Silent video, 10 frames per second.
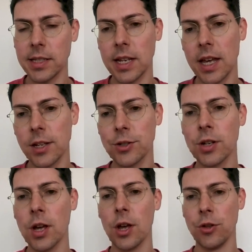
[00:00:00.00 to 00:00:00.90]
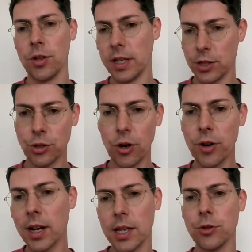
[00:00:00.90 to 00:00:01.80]
stage,
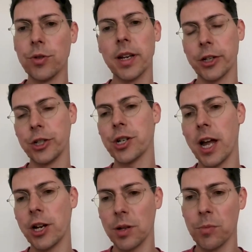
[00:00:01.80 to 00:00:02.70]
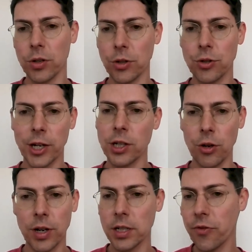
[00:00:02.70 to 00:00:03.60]
historically, you can actually change that model to actually
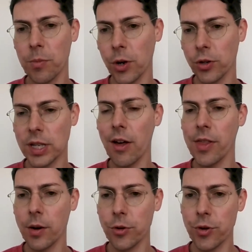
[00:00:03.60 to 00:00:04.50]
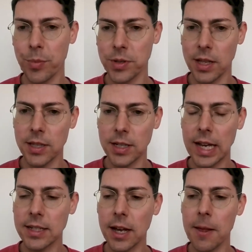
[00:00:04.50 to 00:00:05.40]
look at different models, how they would represent the
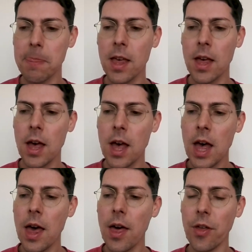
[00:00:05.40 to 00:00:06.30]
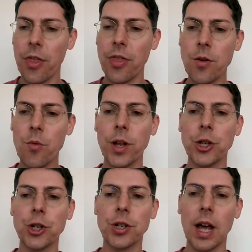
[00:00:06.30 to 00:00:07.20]
data. The thing
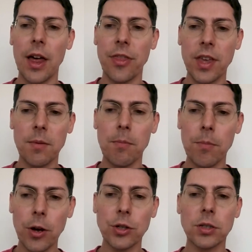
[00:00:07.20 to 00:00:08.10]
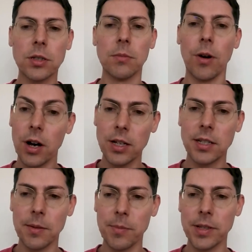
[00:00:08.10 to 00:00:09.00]
which I think most
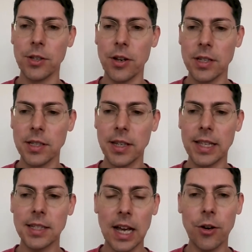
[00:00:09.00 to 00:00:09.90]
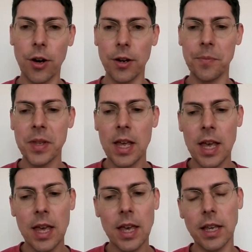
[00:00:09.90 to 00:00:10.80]
marketers and business owners get stuck on
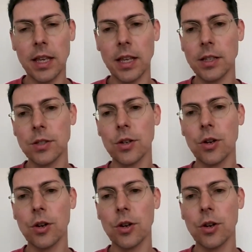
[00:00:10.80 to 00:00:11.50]
is